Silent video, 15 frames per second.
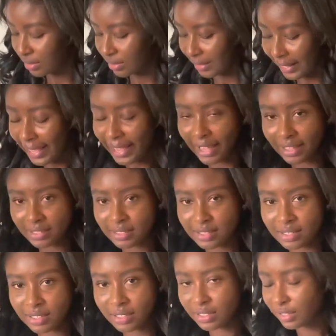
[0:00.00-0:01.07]

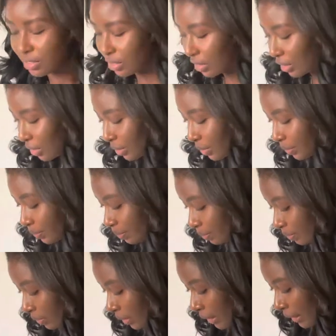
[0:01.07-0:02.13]
last. So,
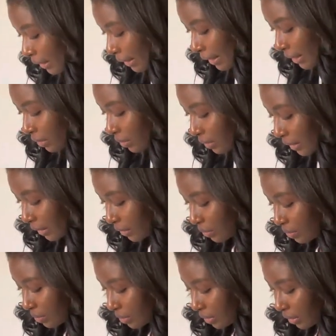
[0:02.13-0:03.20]
and I don't like
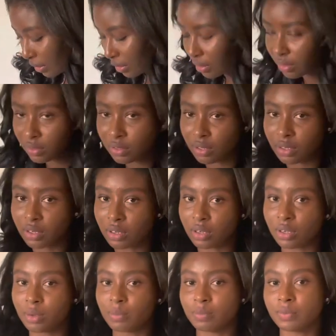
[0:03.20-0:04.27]
using,
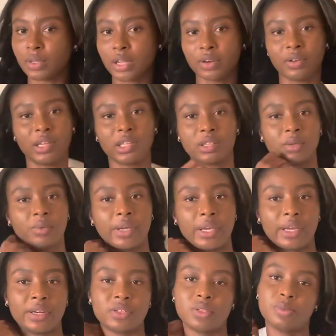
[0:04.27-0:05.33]
um, I don't like the way
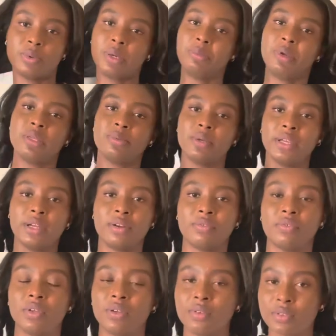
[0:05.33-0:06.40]
hairspray makes my hair
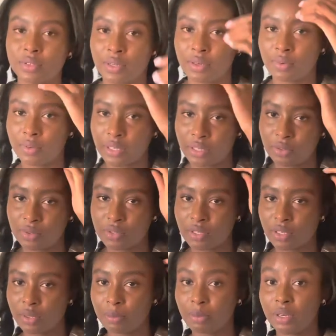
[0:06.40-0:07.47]
feel, so I don't like using
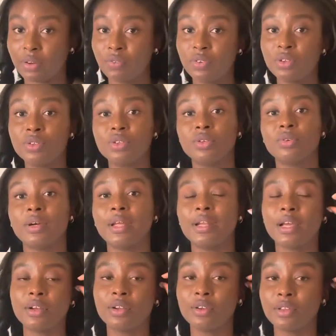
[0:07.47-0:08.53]
it. But if you do, and
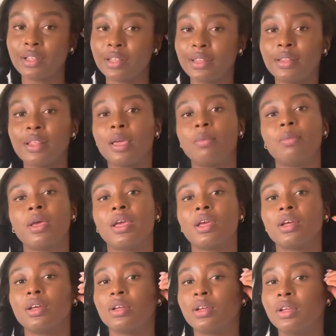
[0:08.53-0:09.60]
I know that they
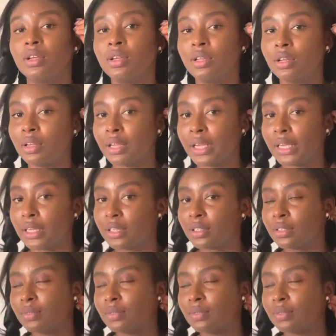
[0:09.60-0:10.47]
make like